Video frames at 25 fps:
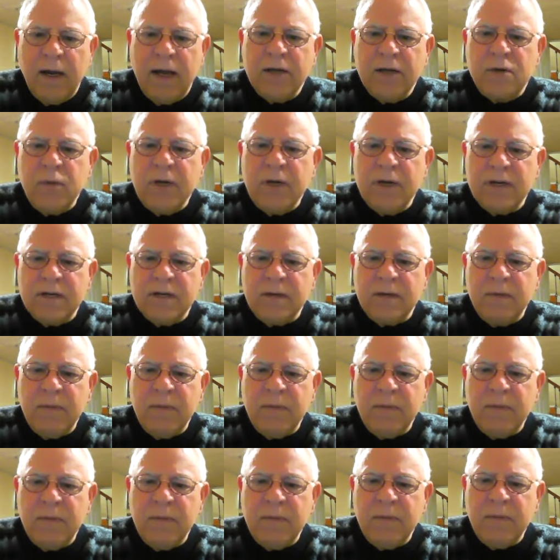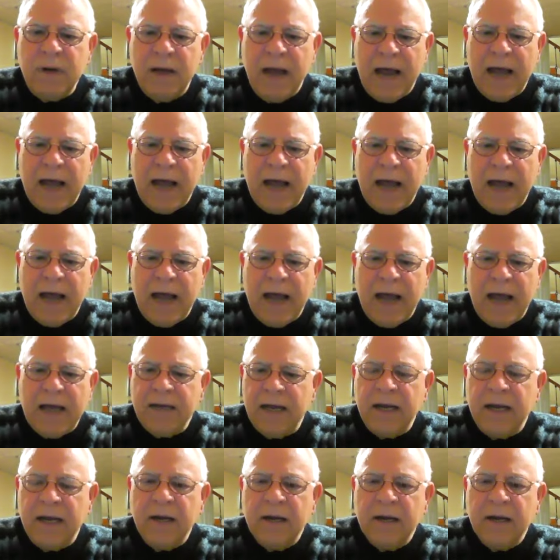And Judaism
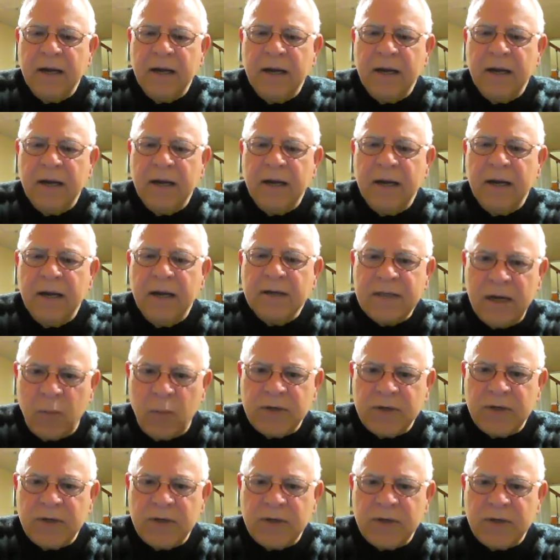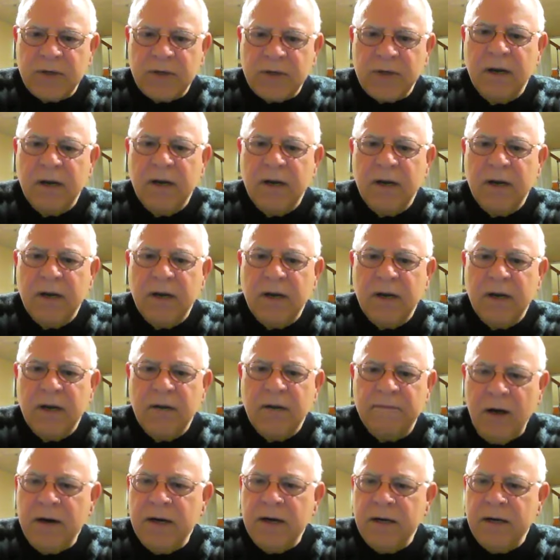had a celebration
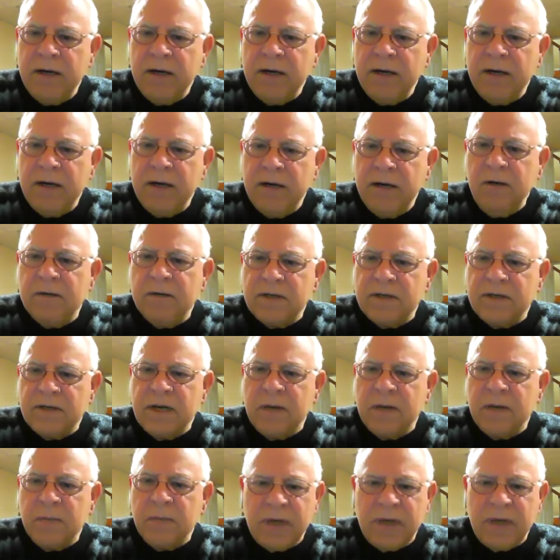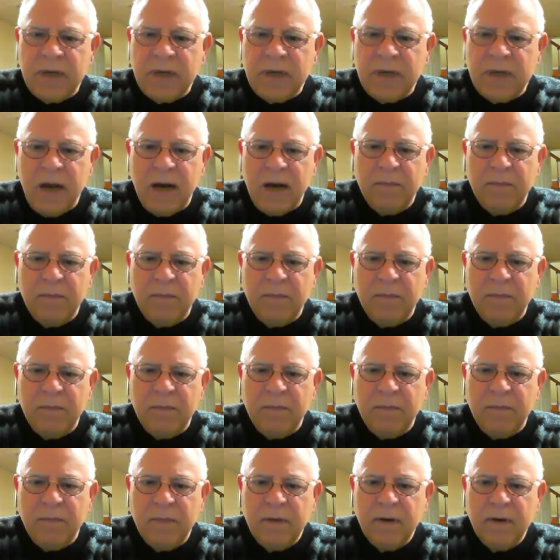very near the same
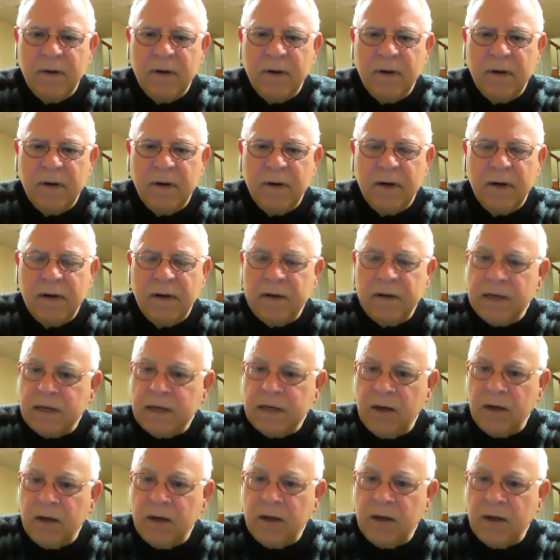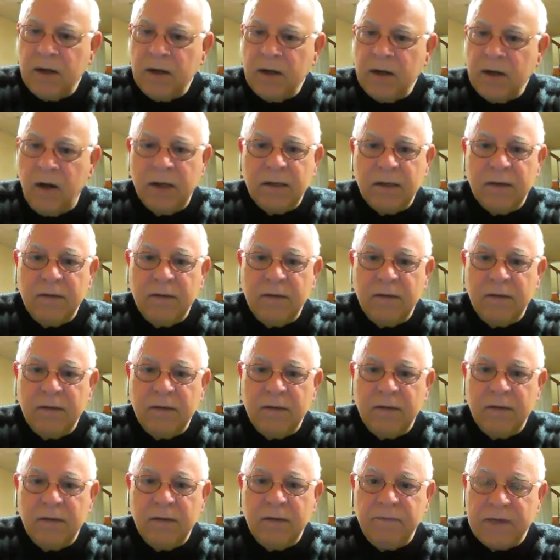time. And they call it
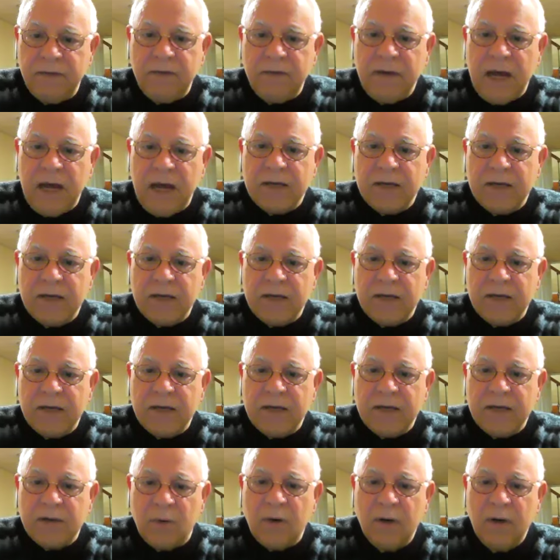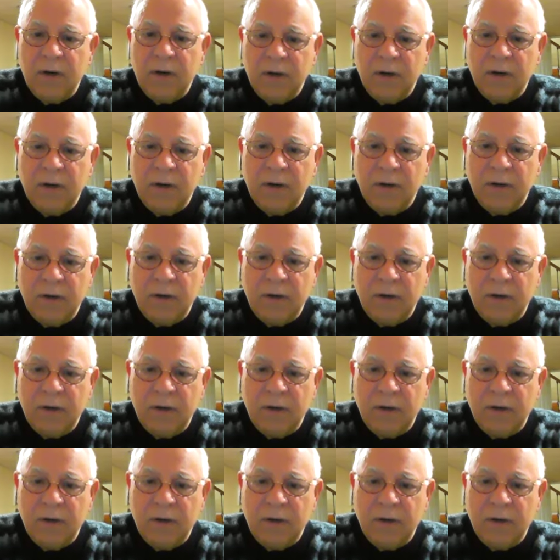the Festival of Lights, or